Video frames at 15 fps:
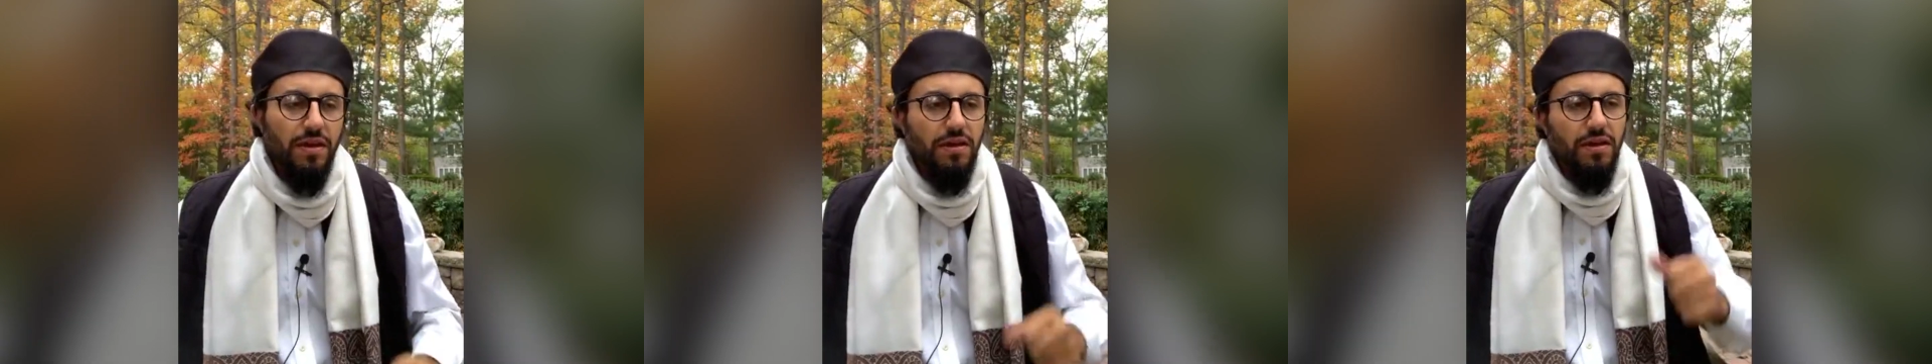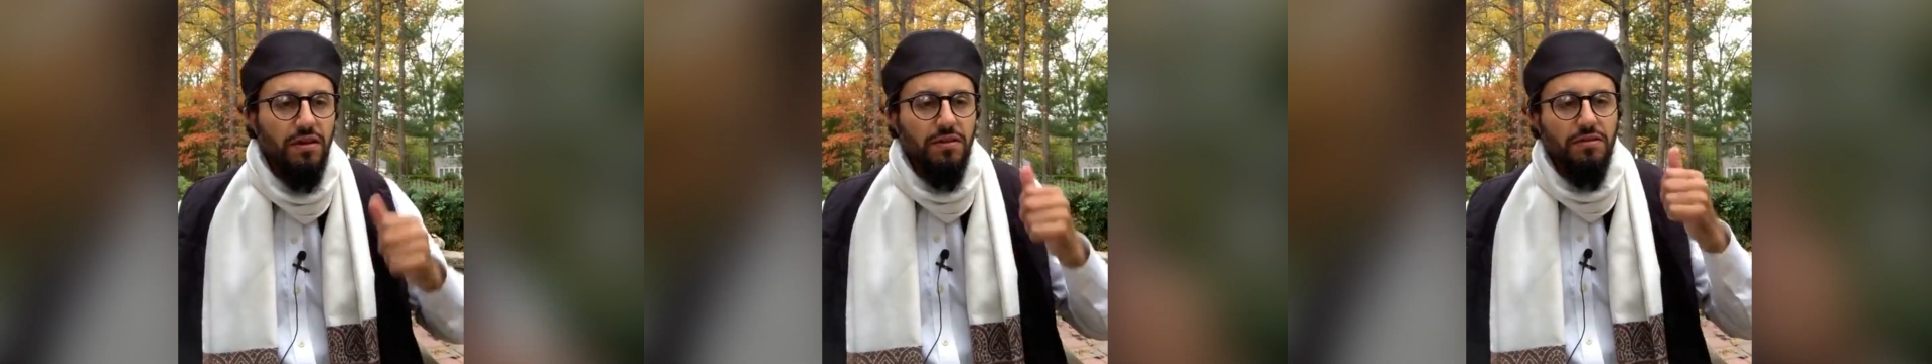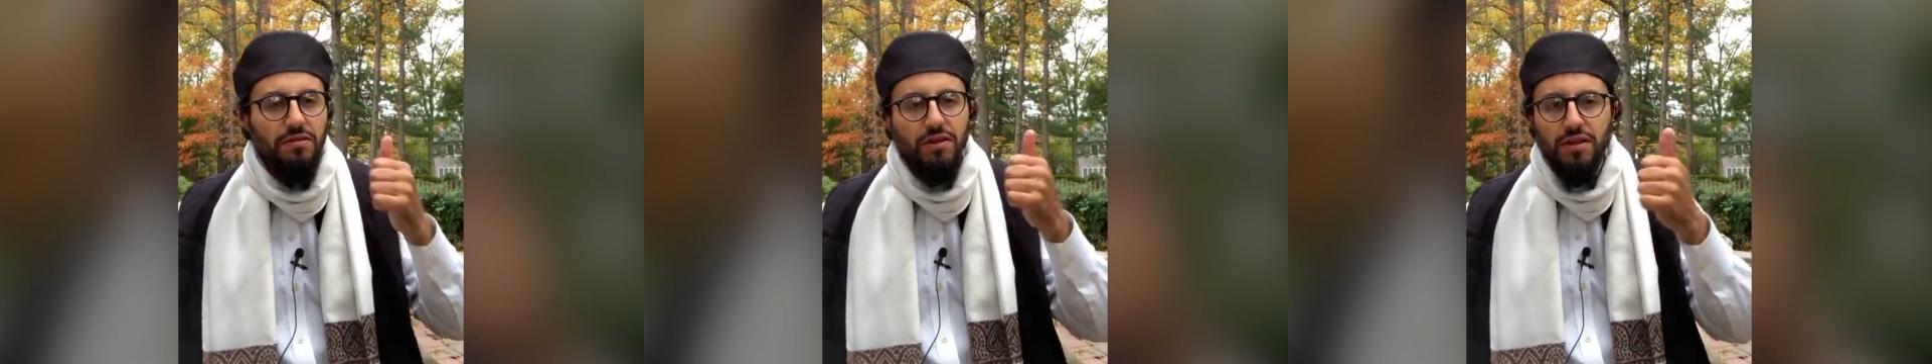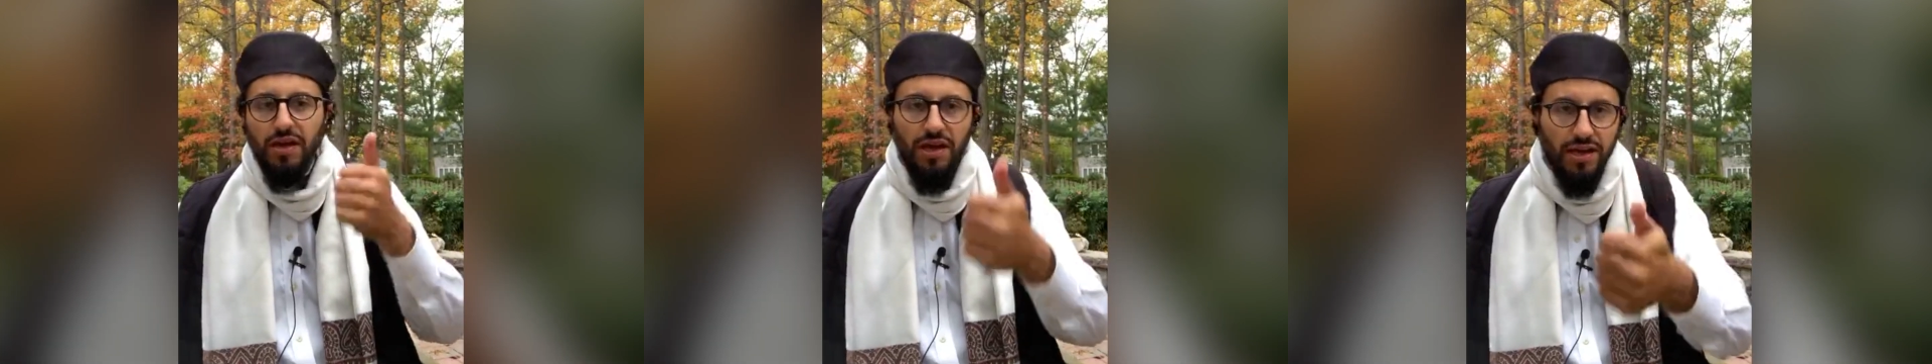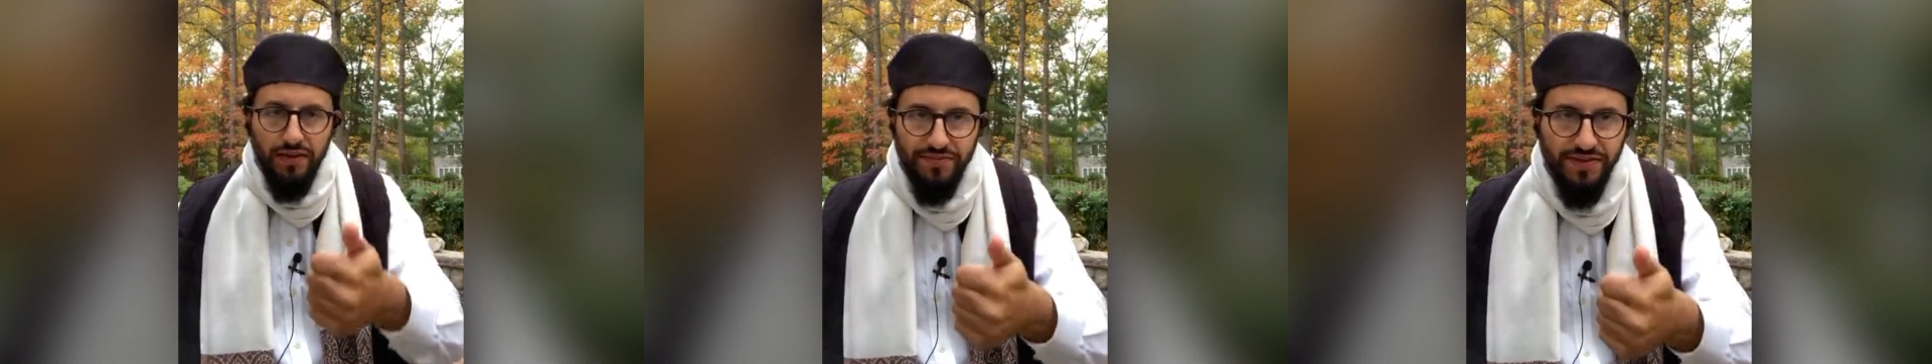Either
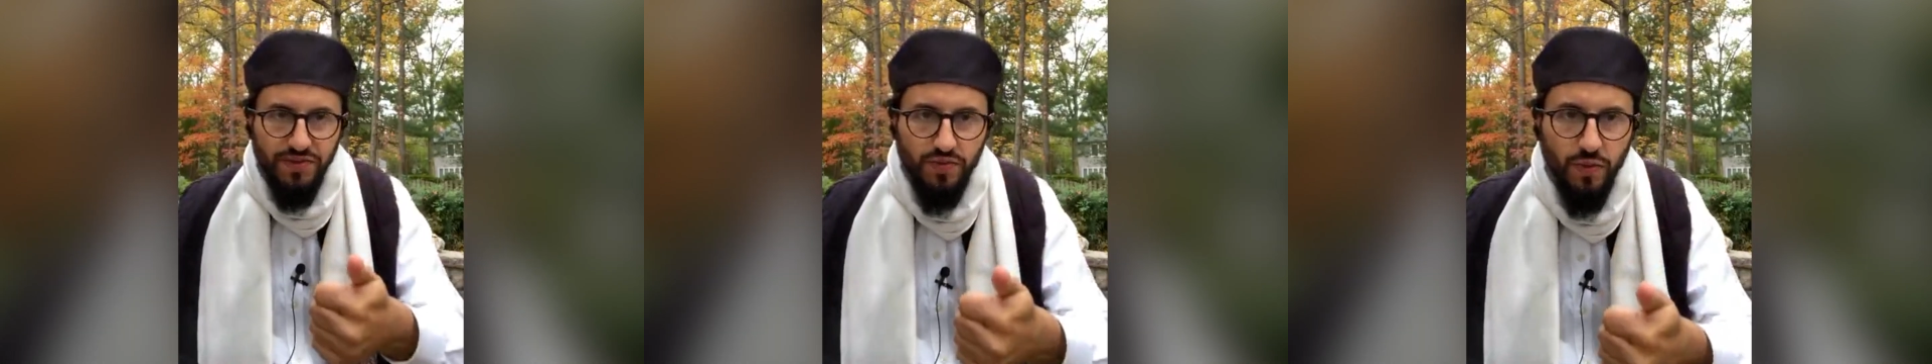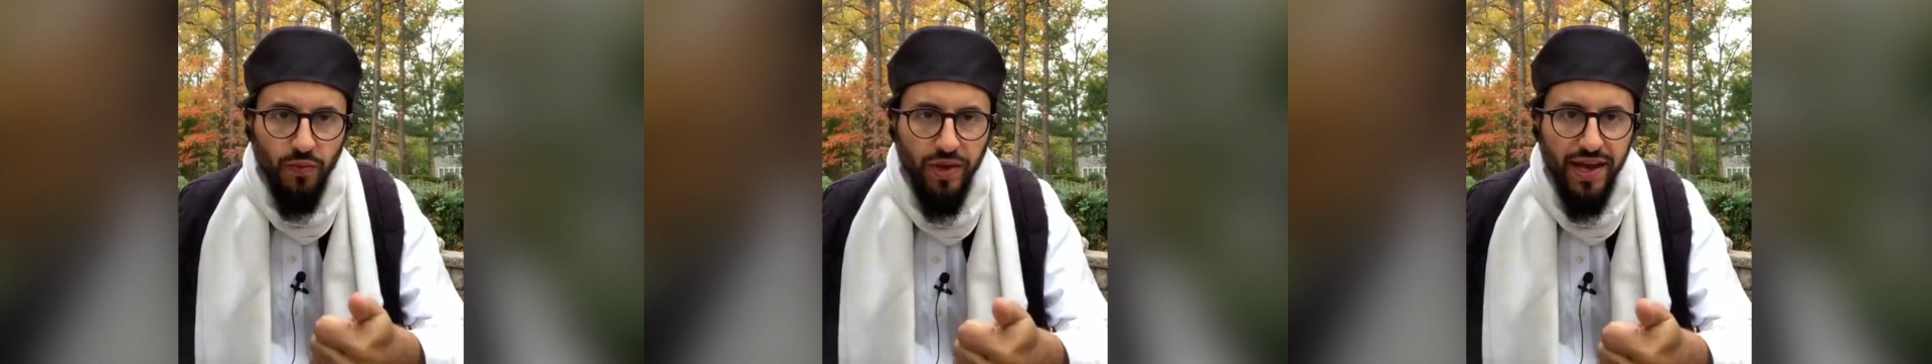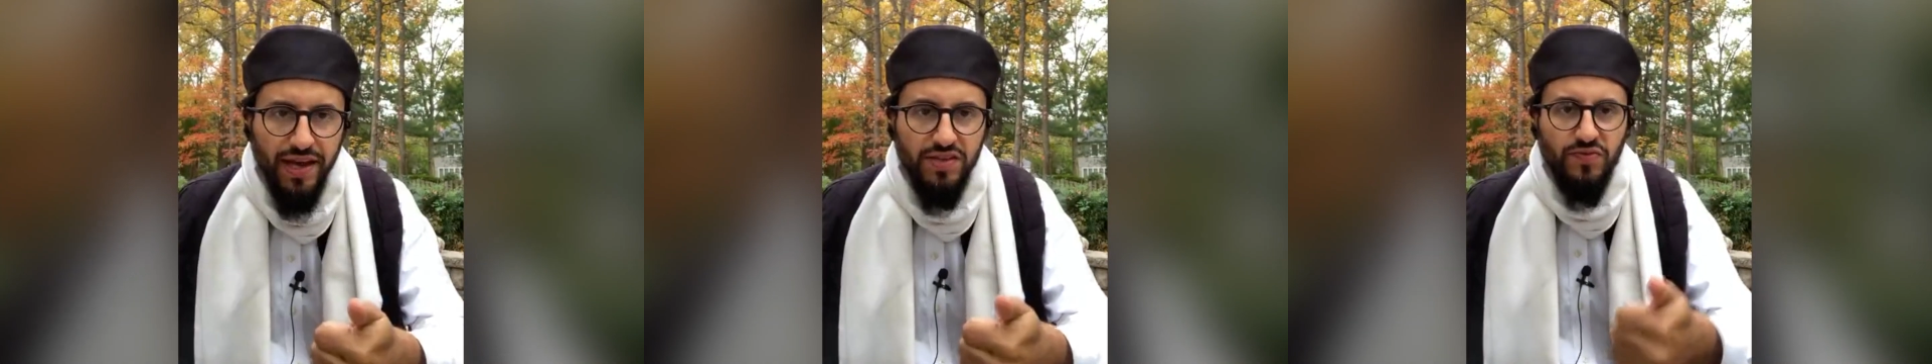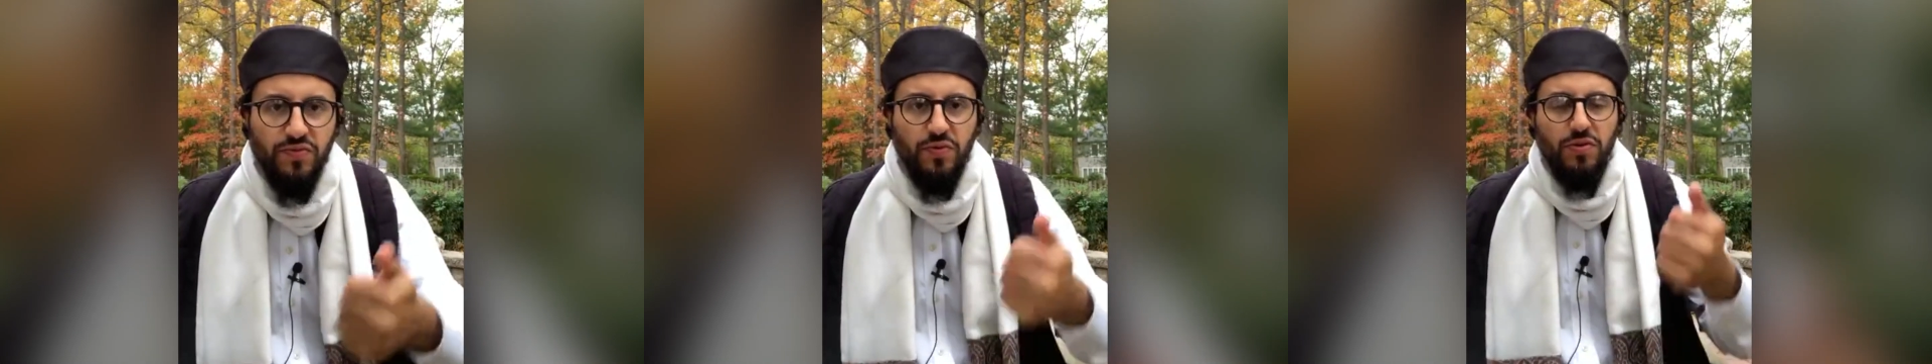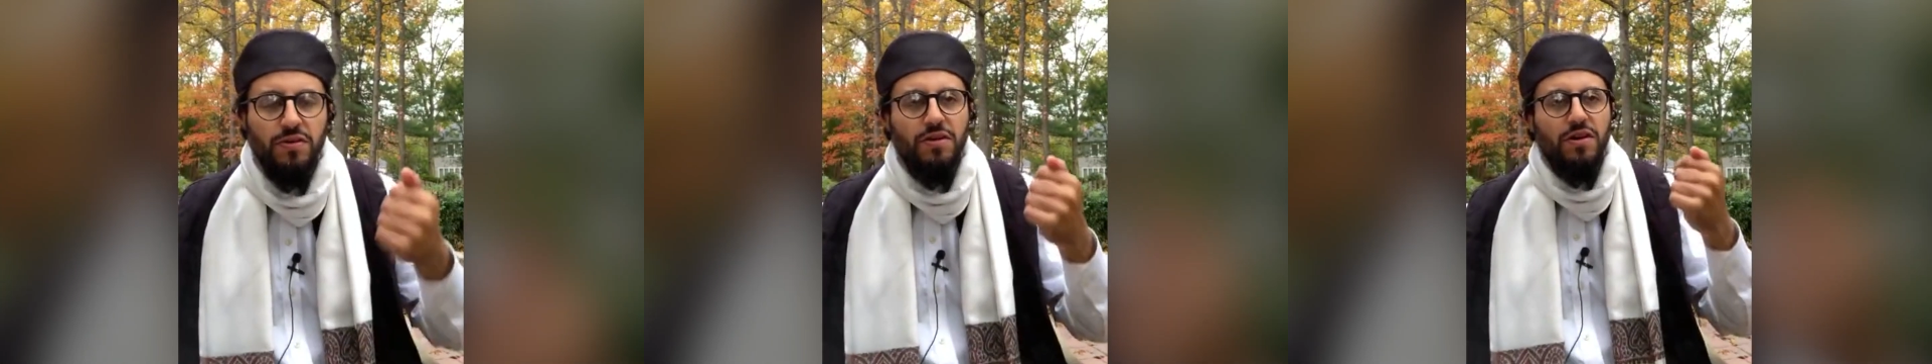Allah gives us what we ask
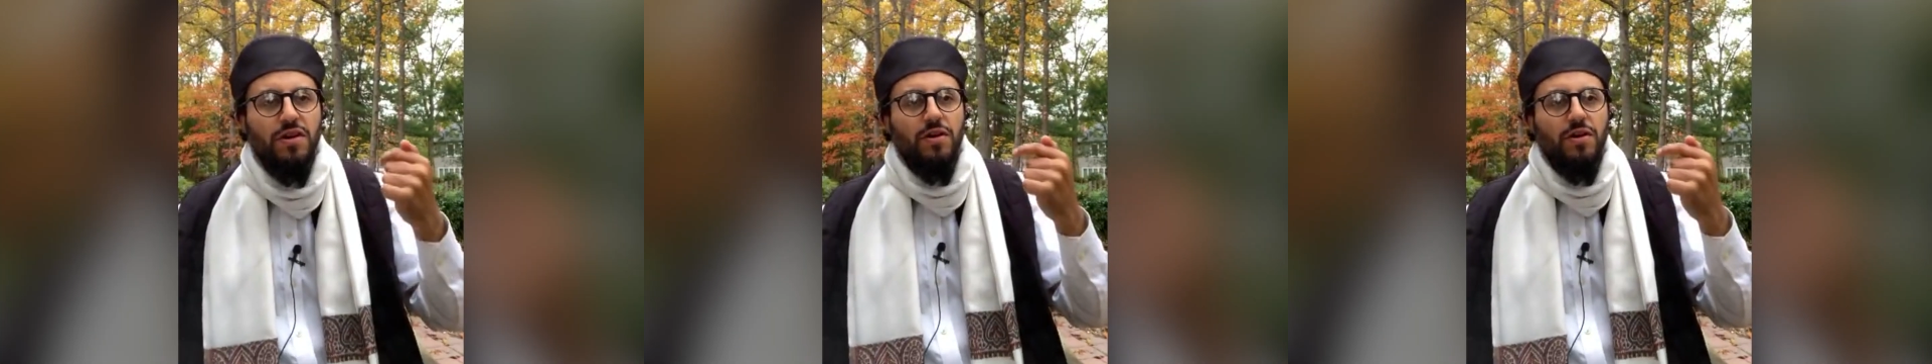for,